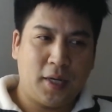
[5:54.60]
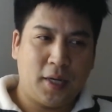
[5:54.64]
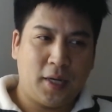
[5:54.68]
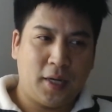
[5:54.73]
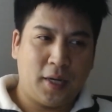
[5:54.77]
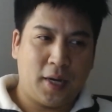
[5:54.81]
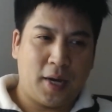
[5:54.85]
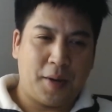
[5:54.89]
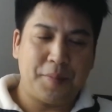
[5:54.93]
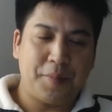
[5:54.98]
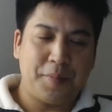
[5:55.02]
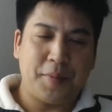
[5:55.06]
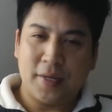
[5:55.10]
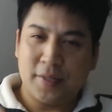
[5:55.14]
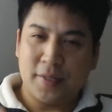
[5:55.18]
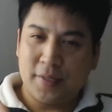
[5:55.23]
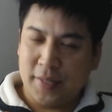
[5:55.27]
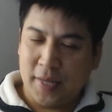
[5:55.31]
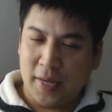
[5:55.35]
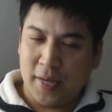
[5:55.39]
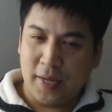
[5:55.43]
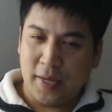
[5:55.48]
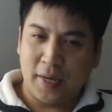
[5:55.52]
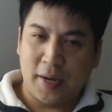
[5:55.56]
I'm not
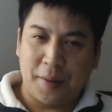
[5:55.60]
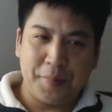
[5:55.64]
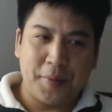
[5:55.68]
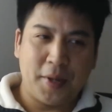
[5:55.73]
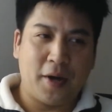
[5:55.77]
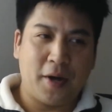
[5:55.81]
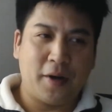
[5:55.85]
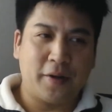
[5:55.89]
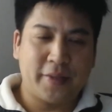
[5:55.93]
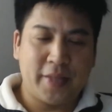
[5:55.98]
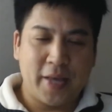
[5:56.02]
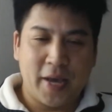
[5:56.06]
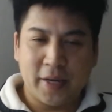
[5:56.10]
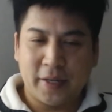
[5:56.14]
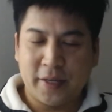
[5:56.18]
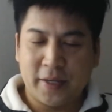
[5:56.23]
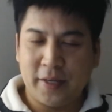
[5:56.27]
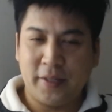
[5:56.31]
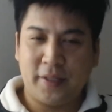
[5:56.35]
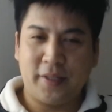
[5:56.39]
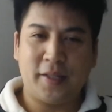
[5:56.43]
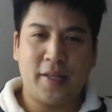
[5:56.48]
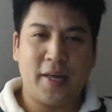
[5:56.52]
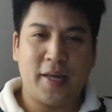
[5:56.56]
saying I'm not
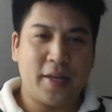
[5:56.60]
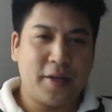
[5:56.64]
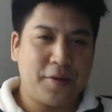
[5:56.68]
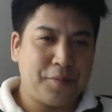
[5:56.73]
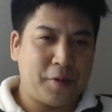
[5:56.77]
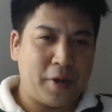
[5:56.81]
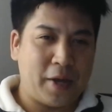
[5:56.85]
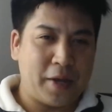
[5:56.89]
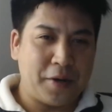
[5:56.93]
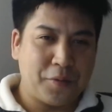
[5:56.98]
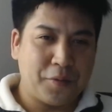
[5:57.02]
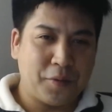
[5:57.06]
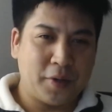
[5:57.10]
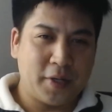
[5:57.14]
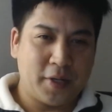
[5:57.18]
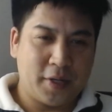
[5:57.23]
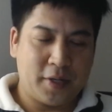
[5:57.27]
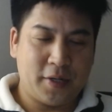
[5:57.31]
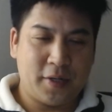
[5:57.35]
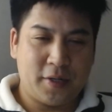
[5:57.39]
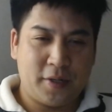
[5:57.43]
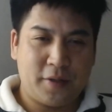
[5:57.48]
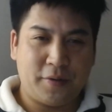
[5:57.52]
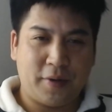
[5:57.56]
attacking anyone
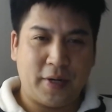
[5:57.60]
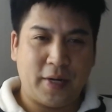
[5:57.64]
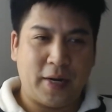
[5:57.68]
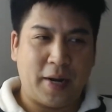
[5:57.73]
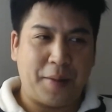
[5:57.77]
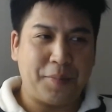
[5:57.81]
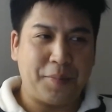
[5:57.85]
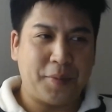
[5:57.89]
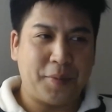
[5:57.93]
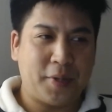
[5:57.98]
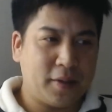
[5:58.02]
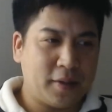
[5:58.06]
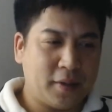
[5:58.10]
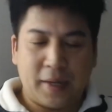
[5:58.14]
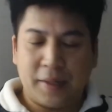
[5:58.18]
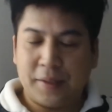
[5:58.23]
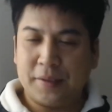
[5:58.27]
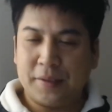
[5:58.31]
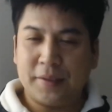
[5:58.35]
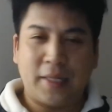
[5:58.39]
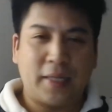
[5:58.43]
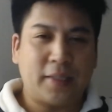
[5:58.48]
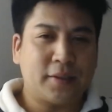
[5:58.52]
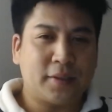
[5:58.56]
here, right? I'm not
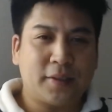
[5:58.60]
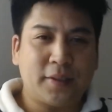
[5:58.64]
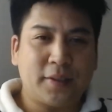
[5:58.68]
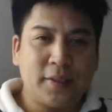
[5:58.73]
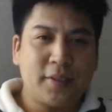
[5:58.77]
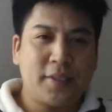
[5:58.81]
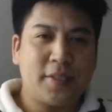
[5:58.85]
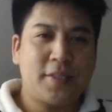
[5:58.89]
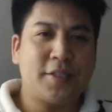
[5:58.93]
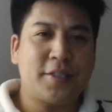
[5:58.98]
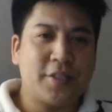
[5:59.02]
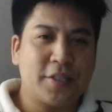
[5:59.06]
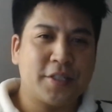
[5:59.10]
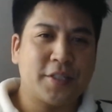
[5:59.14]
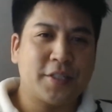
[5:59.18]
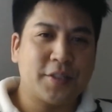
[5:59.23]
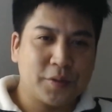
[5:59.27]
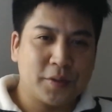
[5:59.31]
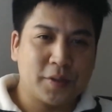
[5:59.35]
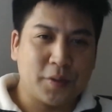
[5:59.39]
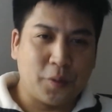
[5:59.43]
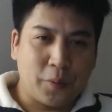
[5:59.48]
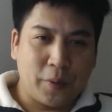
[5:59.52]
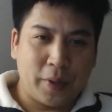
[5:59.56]
that. This is
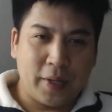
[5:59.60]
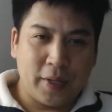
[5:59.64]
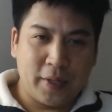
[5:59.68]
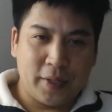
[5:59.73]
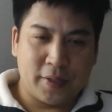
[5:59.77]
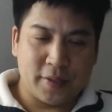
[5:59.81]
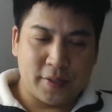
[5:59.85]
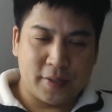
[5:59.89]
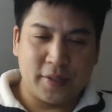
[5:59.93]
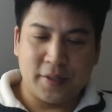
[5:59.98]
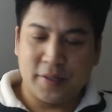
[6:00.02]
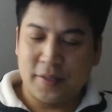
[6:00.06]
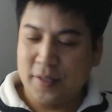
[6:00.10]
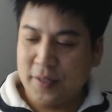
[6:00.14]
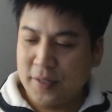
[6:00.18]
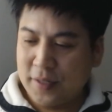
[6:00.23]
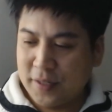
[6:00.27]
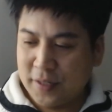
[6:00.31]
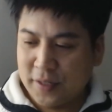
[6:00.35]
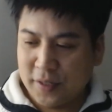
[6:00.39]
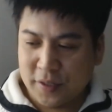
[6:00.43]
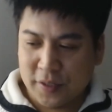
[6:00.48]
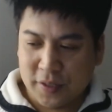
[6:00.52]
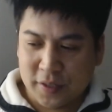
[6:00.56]
just the way it is. This
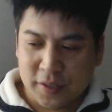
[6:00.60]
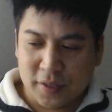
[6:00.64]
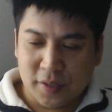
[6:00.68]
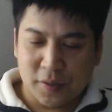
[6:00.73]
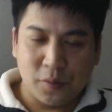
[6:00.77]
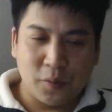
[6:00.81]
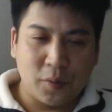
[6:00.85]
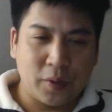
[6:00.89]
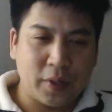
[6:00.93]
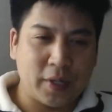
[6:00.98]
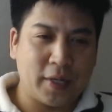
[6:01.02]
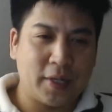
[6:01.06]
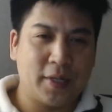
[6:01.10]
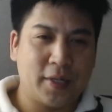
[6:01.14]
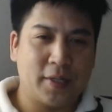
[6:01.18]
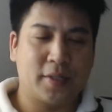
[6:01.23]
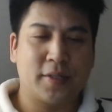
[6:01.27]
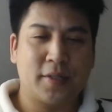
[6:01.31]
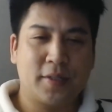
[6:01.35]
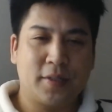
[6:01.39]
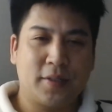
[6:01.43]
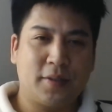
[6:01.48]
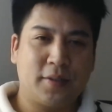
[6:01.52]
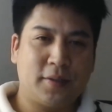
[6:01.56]
is just what it
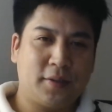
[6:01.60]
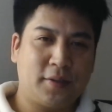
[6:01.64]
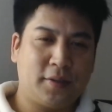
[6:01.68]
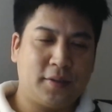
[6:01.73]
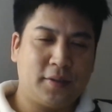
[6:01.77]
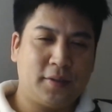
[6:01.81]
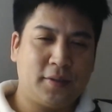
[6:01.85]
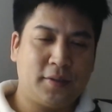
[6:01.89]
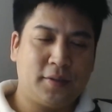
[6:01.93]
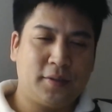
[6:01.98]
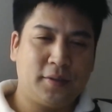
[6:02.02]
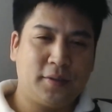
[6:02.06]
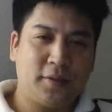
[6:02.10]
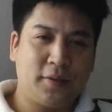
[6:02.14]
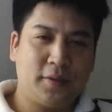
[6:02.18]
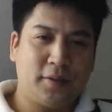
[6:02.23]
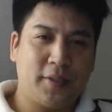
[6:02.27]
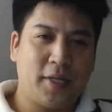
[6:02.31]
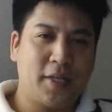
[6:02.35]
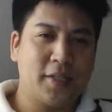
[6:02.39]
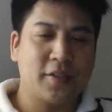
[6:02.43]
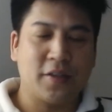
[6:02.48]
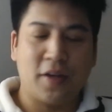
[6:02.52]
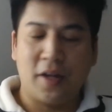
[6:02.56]
is.
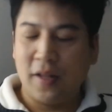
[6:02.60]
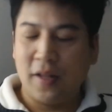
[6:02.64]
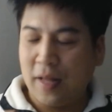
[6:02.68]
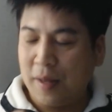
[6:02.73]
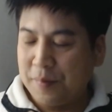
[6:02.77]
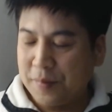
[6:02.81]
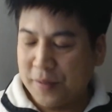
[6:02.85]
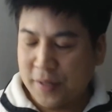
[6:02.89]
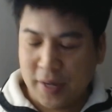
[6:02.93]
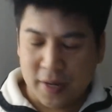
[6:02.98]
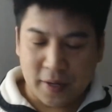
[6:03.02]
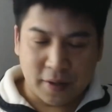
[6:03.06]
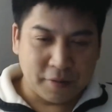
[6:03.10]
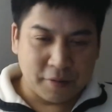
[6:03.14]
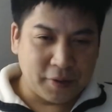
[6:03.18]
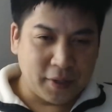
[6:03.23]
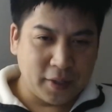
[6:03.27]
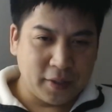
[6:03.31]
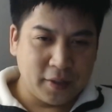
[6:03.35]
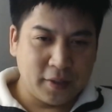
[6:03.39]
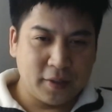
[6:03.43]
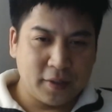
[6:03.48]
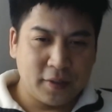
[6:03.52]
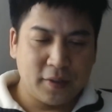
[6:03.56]
That's all saying,
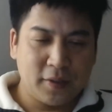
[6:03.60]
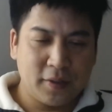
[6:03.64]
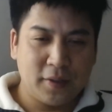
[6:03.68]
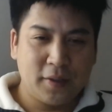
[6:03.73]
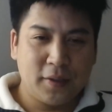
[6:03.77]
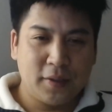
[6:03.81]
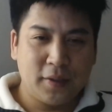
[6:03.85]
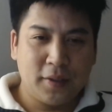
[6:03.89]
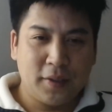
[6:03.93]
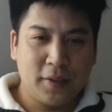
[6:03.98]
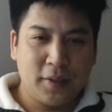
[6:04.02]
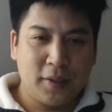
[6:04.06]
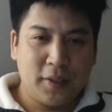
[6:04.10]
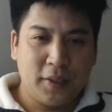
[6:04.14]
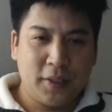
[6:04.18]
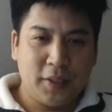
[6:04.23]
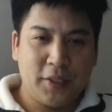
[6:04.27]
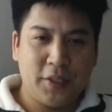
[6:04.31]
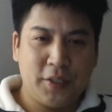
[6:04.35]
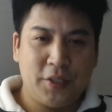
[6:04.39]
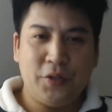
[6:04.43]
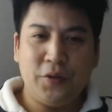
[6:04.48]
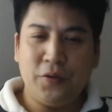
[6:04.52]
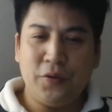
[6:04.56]
right?
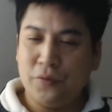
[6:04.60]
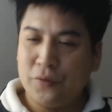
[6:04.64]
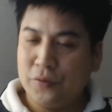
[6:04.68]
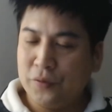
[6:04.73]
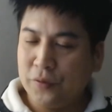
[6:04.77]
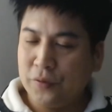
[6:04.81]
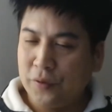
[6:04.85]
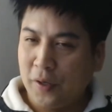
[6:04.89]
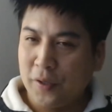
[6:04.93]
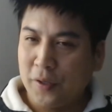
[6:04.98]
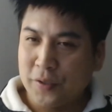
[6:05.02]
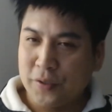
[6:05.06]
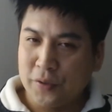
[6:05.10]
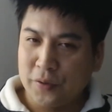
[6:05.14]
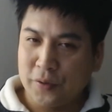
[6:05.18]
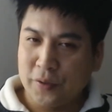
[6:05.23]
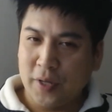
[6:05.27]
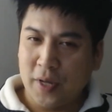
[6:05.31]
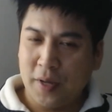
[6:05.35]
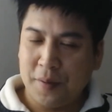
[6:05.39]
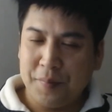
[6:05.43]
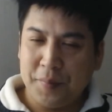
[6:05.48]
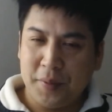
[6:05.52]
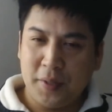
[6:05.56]
You also
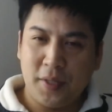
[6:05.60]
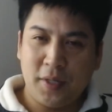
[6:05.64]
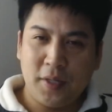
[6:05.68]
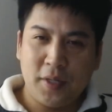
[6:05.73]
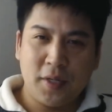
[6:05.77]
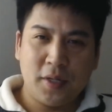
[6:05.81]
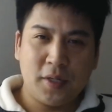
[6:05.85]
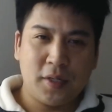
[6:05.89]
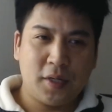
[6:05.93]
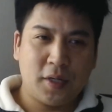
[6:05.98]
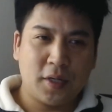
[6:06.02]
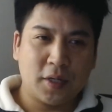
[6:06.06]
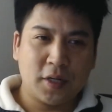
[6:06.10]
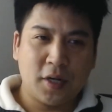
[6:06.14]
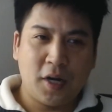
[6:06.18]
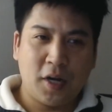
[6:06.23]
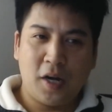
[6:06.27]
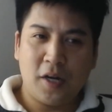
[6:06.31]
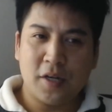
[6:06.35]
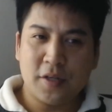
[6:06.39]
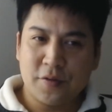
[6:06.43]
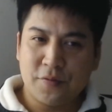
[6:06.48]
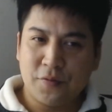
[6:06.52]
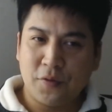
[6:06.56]
can be a
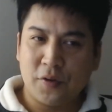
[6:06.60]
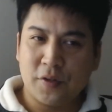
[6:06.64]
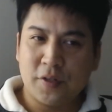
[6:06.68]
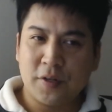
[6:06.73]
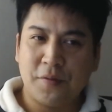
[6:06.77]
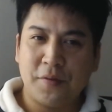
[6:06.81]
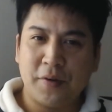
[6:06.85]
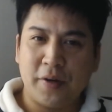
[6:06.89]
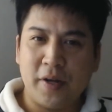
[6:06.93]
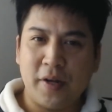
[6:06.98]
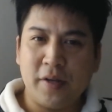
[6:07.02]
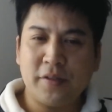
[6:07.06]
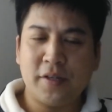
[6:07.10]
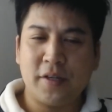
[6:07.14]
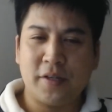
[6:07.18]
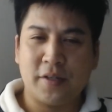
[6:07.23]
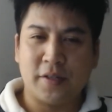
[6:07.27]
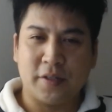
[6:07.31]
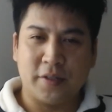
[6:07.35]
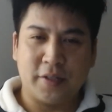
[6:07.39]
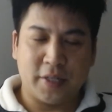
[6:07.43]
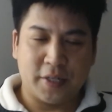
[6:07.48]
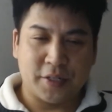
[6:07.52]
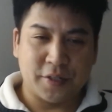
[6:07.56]
cause for someone else's
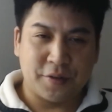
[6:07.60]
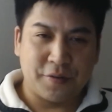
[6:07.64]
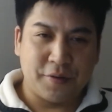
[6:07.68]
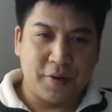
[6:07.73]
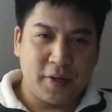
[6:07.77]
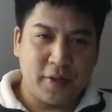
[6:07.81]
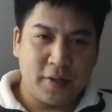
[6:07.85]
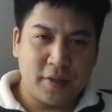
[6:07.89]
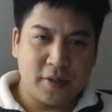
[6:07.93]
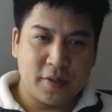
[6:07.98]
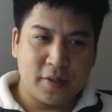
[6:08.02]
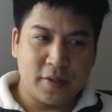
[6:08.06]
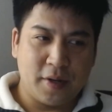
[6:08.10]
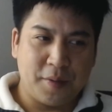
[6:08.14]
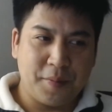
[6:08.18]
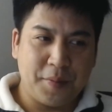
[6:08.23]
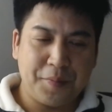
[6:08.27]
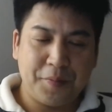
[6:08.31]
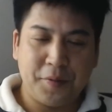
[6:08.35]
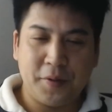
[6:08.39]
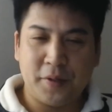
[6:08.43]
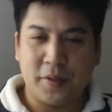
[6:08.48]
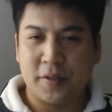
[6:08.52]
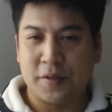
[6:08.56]
addiction, right? Let me
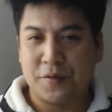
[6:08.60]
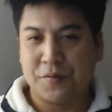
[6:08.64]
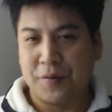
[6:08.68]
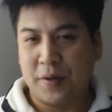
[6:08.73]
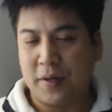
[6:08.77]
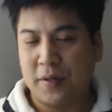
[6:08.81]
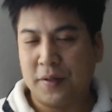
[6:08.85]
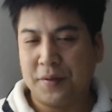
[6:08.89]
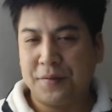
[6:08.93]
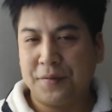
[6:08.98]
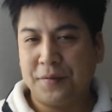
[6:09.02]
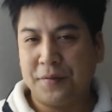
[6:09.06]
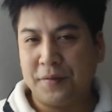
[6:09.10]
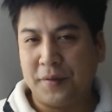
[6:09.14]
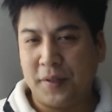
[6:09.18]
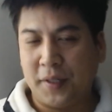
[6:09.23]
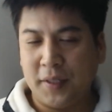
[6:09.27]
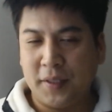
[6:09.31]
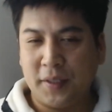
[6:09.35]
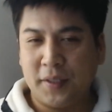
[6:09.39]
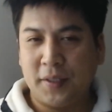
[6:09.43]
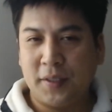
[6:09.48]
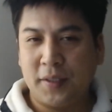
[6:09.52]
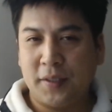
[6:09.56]
put it this way,
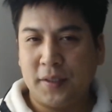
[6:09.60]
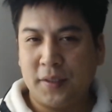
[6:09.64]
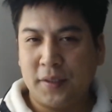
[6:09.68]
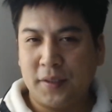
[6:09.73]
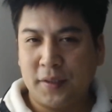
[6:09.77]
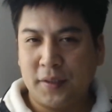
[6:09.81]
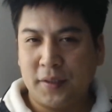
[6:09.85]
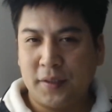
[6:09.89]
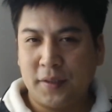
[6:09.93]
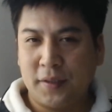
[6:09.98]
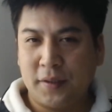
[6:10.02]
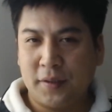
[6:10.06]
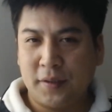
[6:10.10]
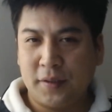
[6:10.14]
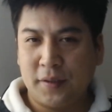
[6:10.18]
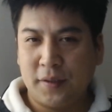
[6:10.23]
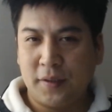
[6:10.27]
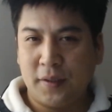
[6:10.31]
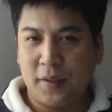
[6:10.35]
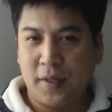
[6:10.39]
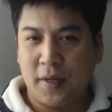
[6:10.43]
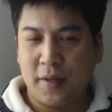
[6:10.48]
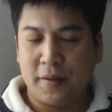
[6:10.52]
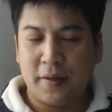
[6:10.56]
right?
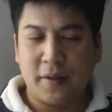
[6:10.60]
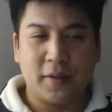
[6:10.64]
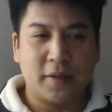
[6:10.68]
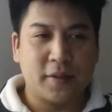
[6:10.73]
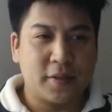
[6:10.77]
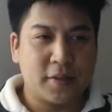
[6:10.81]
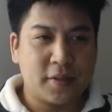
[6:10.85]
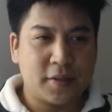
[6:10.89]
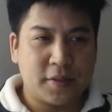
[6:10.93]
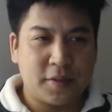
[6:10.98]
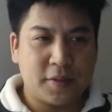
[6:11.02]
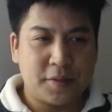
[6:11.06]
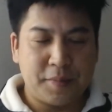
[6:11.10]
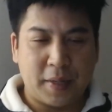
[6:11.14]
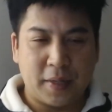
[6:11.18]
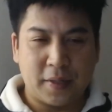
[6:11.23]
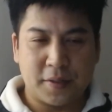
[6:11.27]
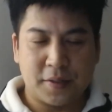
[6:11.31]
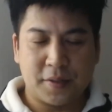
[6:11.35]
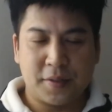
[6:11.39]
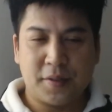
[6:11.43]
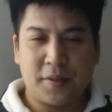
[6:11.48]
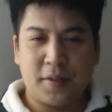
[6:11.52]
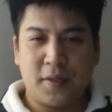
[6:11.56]
I think it
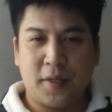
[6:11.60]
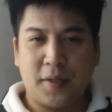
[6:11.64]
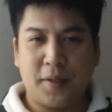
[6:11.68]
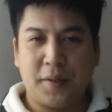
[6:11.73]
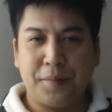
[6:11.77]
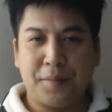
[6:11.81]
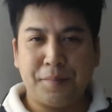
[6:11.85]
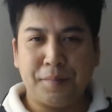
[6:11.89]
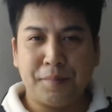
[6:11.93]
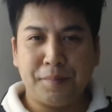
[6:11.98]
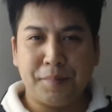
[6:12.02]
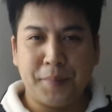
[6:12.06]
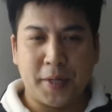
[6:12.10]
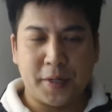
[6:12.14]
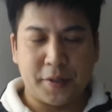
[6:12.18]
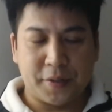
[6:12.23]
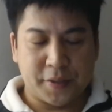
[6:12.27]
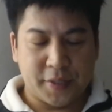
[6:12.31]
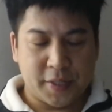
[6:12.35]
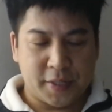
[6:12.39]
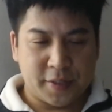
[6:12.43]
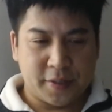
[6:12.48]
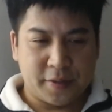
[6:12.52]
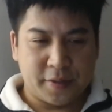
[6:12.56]
makes better
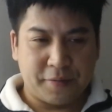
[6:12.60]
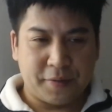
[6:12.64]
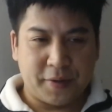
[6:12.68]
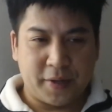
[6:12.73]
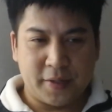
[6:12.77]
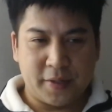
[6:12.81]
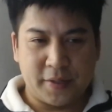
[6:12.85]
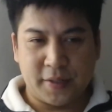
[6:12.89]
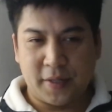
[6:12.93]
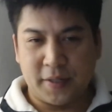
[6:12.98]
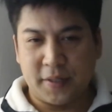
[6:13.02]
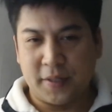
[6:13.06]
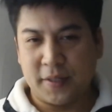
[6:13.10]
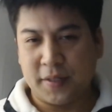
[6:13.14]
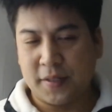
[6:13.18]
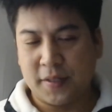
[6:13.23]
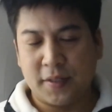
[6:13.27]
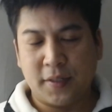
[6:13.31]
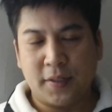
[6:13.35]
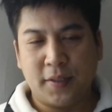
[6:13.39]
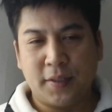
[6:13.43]
sense if I say this.